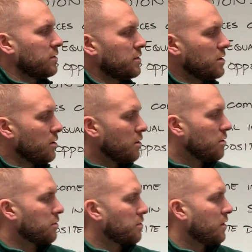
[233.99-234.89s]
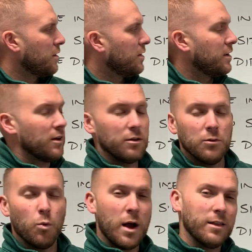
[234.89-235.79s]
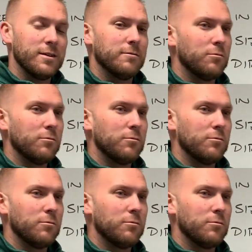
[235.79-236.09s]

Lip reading: The Earth, while it